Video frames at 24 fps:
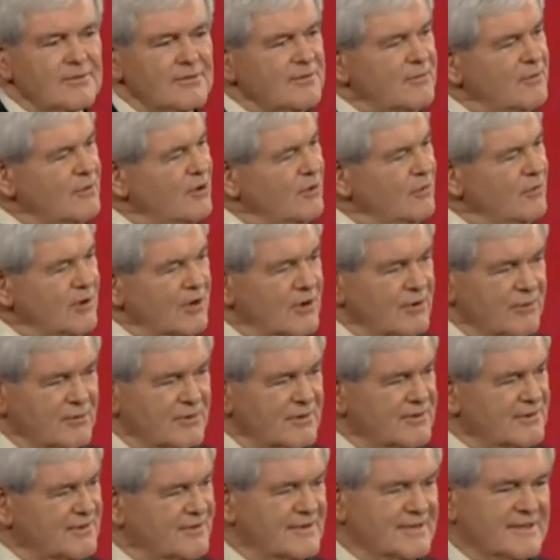whoa, whoa. your
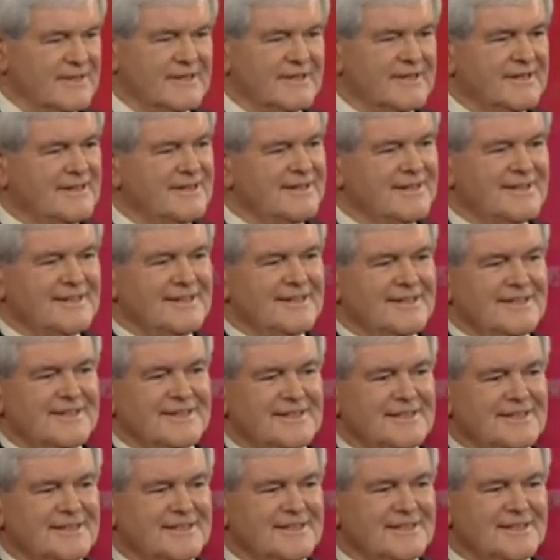center was taking in
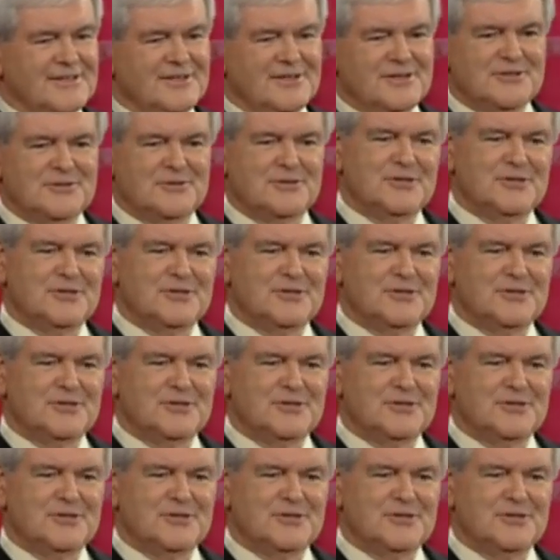contributions. You,